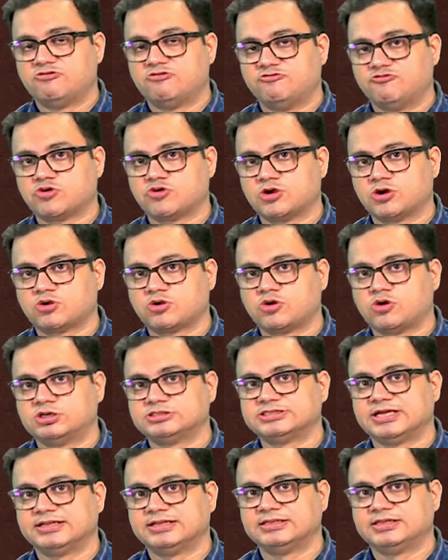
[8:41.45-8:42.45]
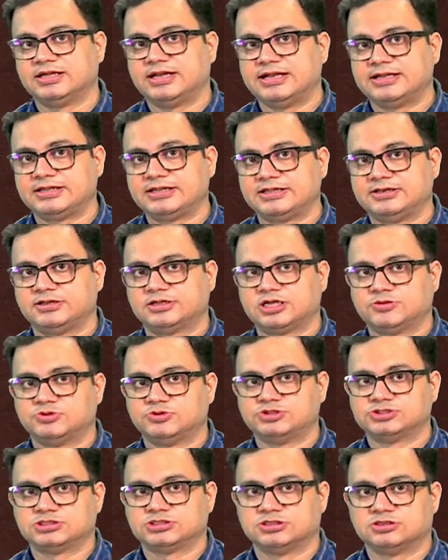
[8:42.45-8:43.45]
vocal cords at the anterior
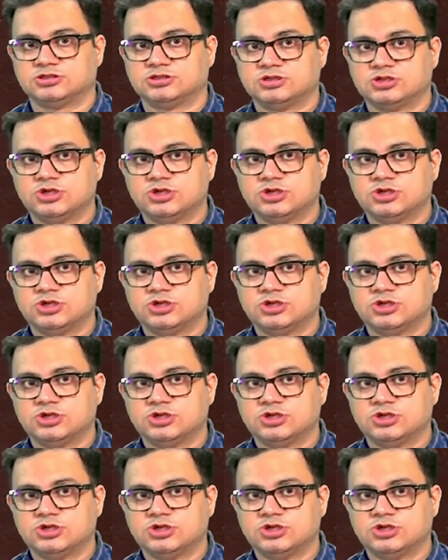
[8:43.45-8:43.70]
commissure.